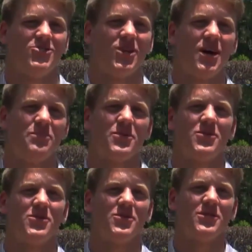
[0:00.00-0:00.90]

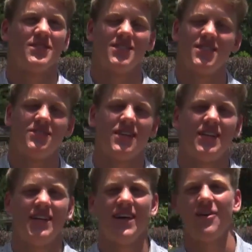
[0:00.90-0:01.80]
tropical and stuff like
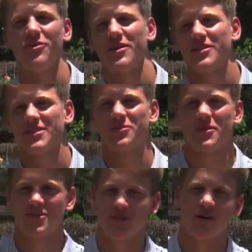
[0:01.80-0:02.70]
that. I want to go
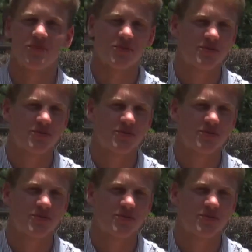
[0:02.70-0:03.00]
somewhere tropical.